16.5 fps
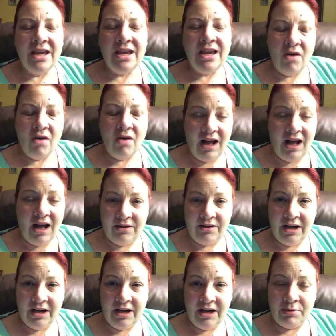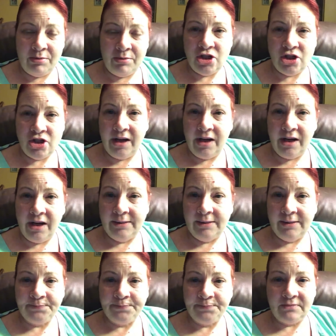you, Heather. I appreciate it.
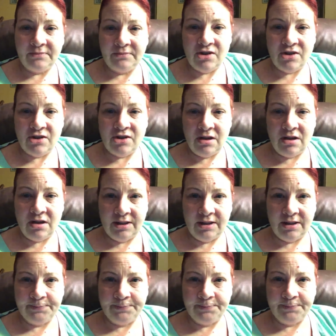That's awesome.